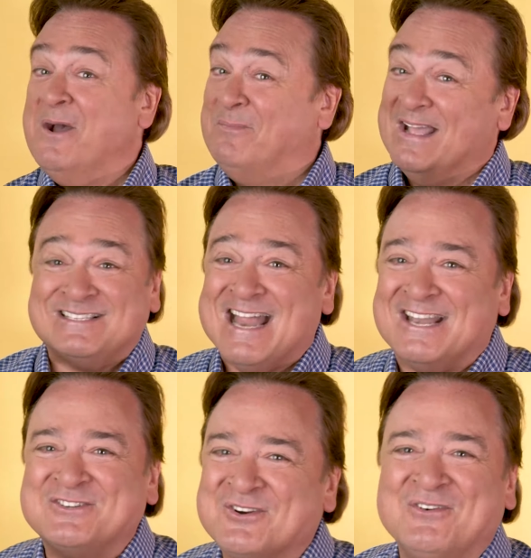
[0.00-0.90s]
But that's
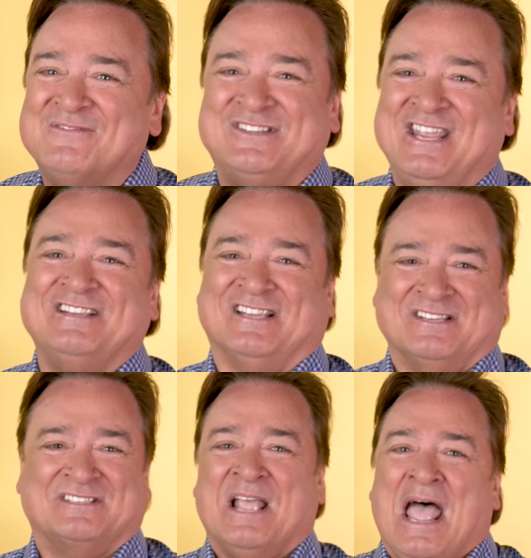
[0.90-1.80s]
not true of
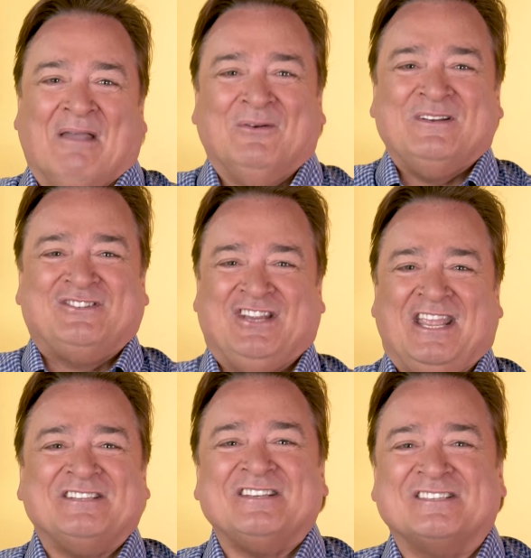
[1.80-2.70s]
Jesus. I mean, when
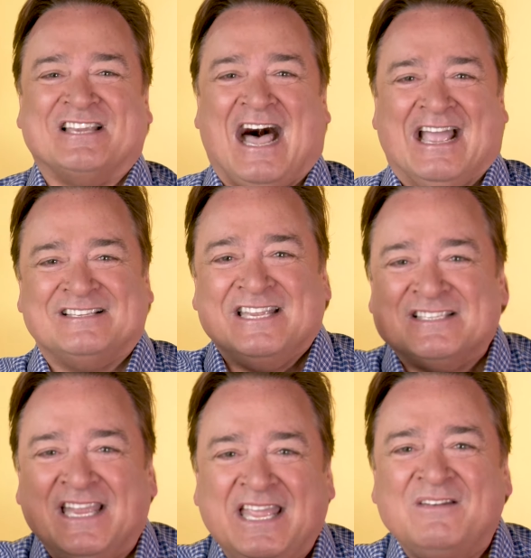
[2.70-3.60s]
Jesus dies,
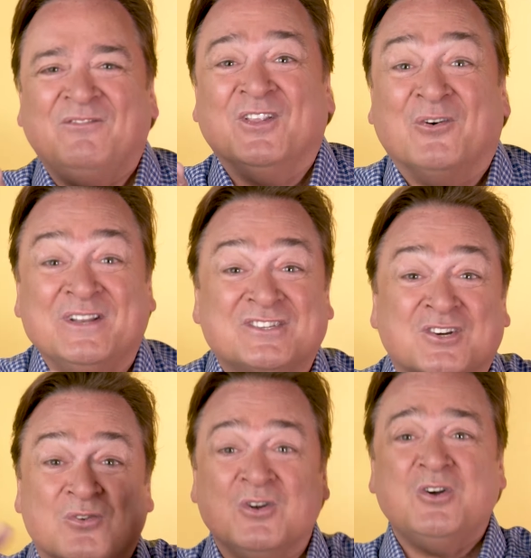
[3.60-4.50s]
his
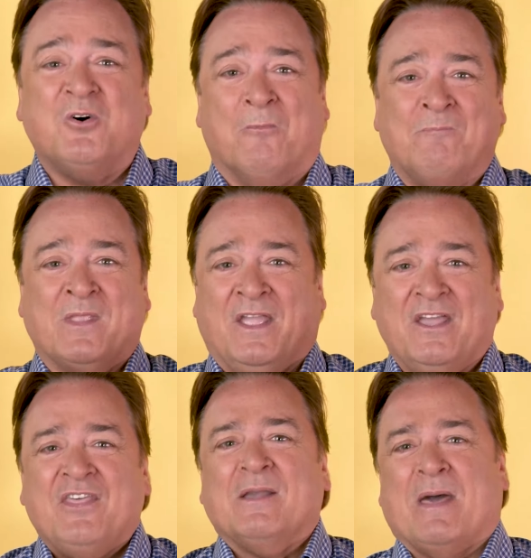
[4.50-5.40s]
influence grew.
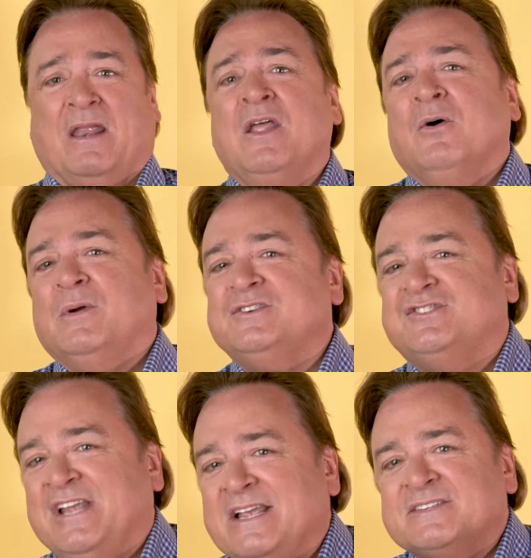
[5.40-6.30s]
You think about it. When
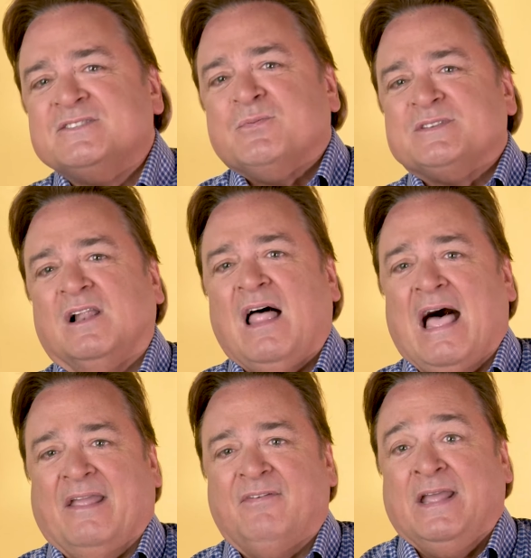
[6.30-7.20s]
Jesus was
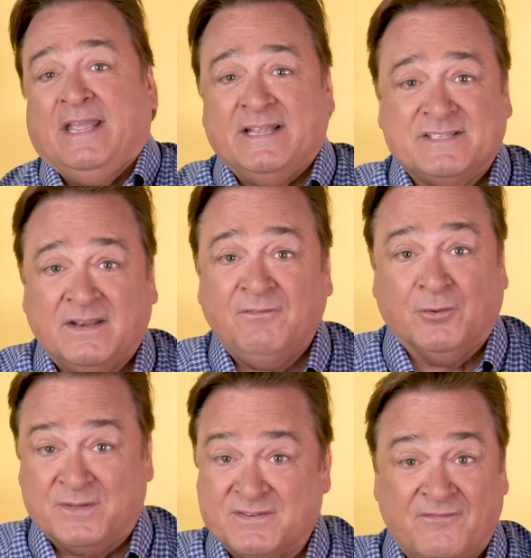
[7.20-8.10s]
alive, his
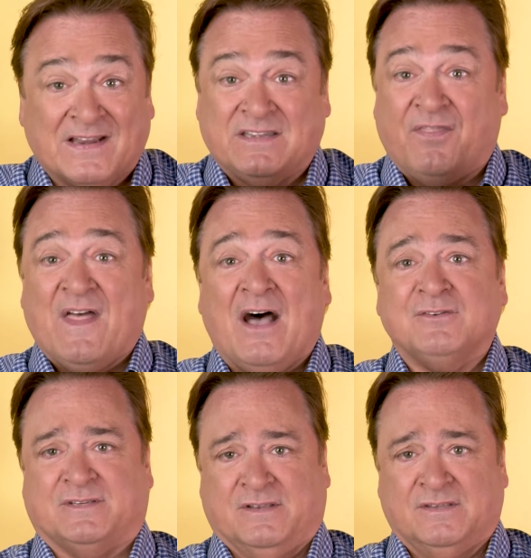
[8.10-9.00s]
influence affected
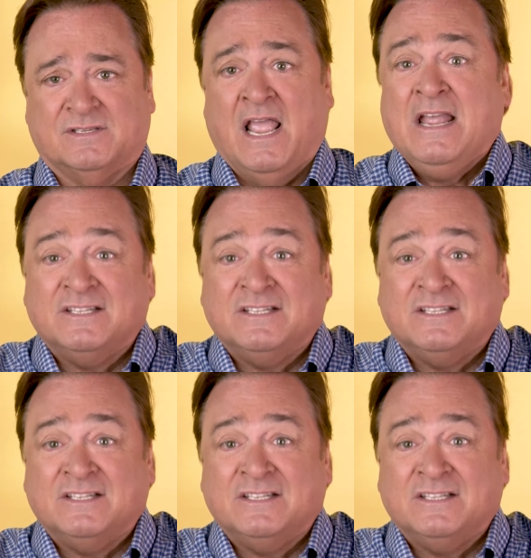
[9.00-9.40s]
thousands.